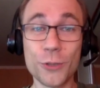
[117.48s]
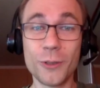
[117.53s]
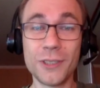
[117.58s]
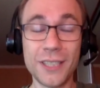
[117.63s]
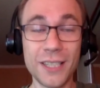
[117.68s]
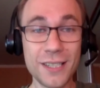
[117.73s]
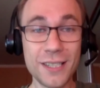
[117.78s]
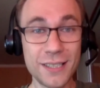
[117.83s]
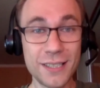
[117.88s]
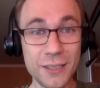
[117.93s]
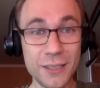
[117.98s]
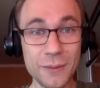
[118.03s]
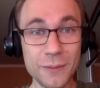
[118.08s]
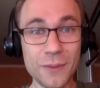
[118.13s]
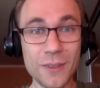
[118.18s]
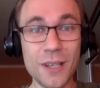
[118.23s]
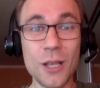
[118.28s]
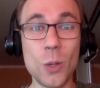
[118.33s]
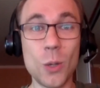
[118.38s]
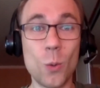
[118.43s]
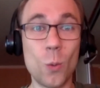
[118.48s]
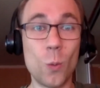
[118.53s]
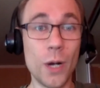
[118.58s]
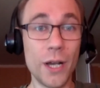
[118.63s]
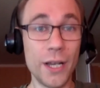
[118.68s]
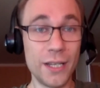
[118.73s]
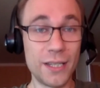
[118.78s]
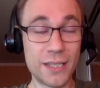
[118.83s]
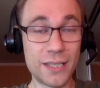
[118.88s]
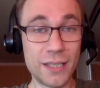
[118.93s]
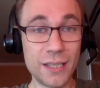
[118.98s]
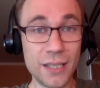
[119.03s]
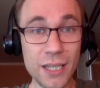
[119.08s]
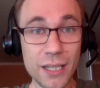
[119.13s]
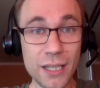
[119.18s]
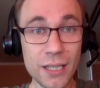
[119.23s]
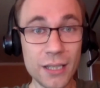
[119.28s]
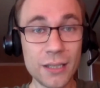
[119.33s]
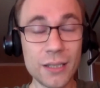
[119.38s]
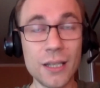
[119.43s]
testing, why it's
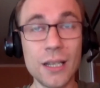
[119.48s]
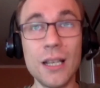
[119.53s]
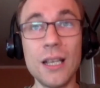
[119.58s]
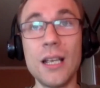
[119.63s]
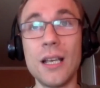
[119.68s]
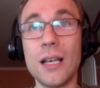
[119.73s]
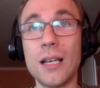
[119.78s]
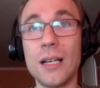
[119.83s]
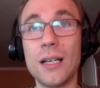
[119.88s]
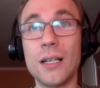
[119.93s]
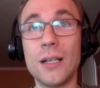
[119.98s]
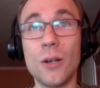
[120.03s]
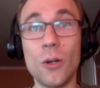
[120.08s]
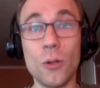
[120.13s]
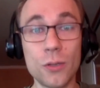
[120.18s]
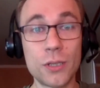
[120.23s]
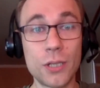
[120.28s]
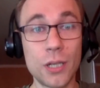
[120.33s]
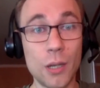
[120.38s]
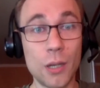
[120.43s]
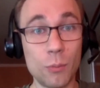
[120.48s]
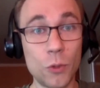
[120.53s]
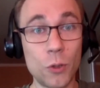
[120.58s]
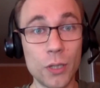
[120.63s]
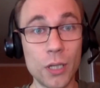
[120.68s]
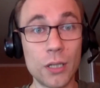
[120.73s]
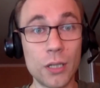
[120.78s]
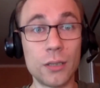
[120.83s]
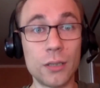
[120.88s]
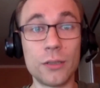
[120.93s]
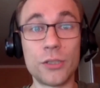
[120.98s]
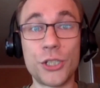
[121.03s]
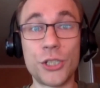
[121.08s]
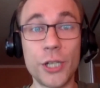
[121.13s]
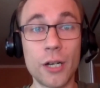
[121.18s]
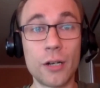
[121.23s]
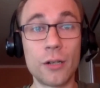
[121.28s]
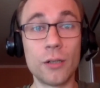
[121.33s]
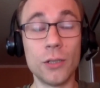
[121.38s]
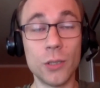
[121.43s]
needed. Also, I'm gonna
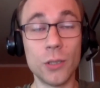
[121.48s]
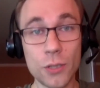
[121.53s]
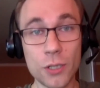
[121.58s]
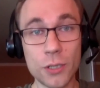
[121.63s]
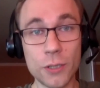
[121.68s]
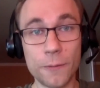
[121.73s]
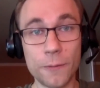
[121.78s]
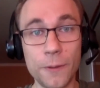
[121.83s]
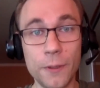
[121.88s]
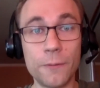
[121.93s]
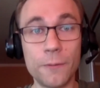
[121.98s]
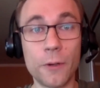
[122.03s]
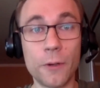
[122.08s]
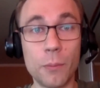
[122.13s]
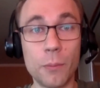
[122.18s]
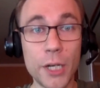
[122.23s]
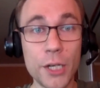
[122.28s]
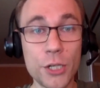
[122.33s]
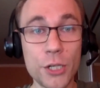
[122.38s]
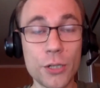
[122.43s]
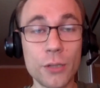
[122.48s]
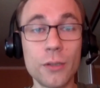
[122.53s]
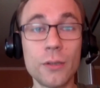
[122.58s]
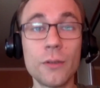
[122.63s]
share lots of information